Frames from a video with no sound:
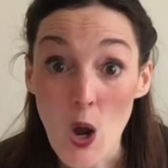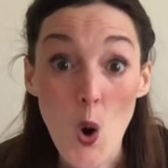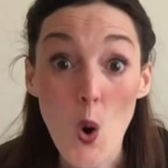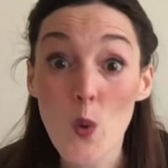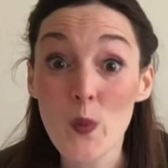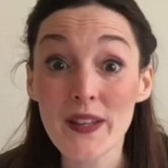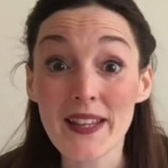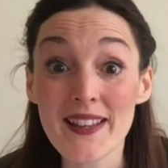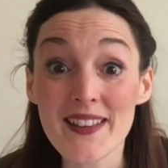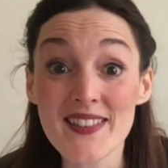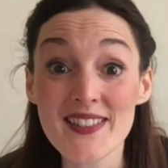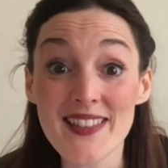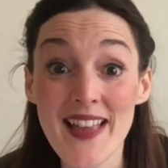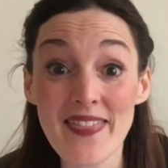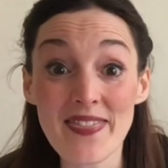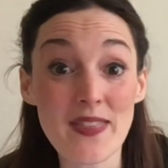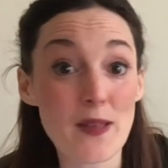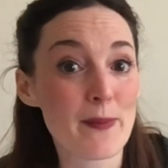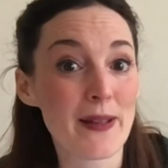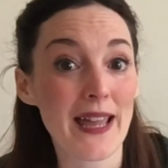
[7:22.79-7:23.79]
Or we can
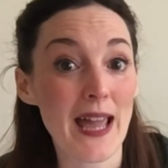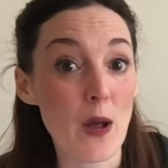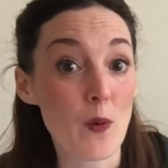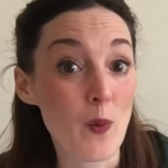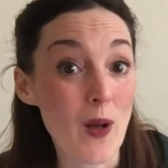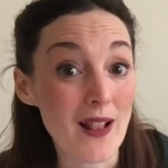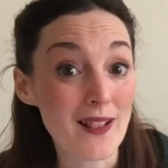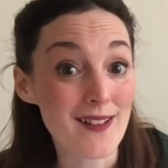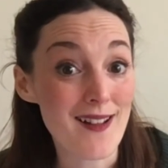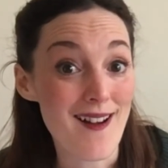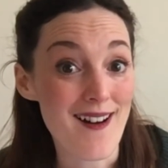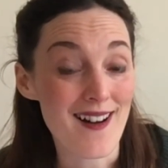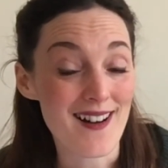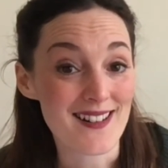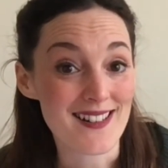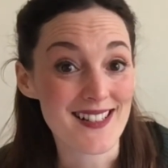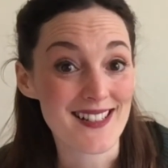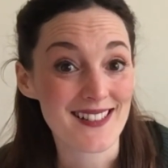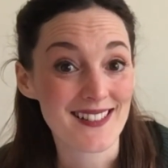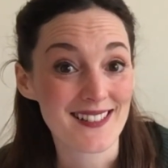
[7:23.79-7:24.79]
send them a get well
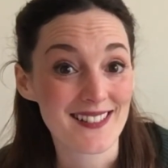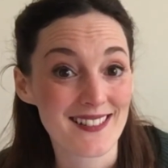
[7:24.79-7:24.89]
card.